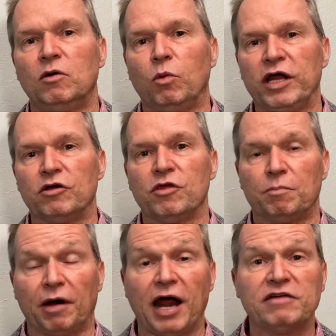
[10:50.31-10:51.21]
We are the
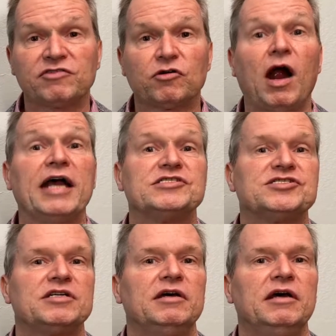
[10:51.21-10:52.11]
bride of
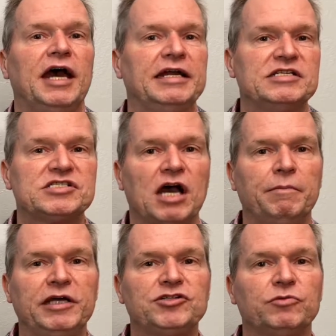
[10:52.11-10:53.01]
Christ, and he's
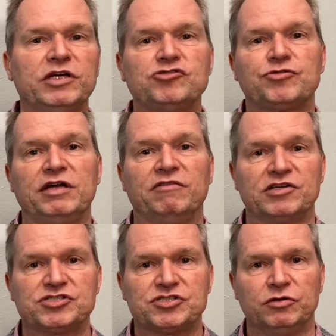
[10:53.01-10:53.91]
coming to retrieve
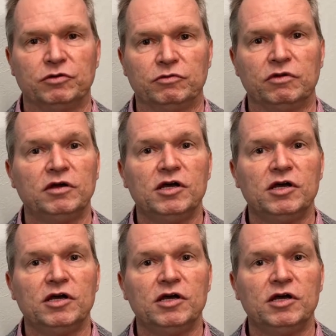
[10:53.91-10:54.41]
us soon.